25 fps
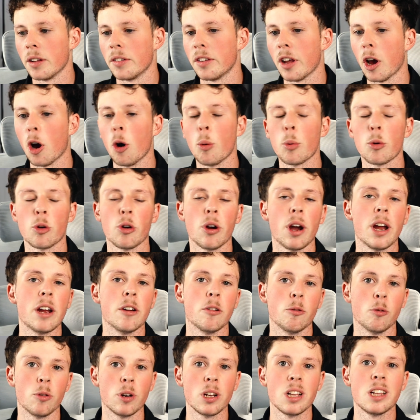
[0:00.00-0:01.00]
to help
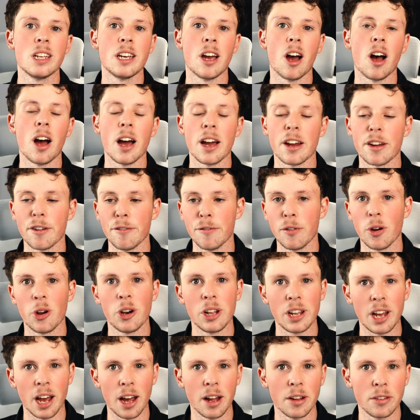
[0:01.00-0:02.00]
create really high
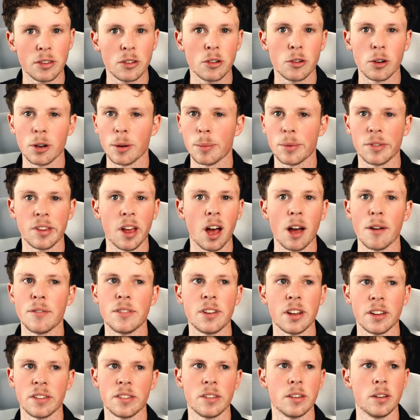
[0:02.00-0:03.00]
converting ad scripts that I've
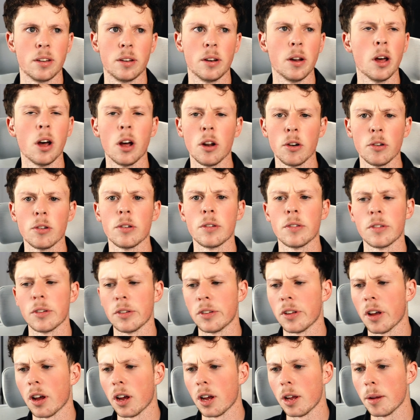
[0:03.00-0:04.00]
tested hundreds of
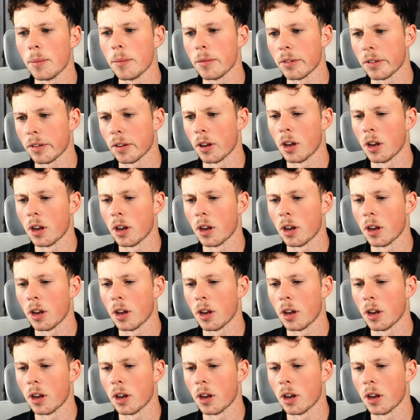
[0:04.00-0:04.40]
times,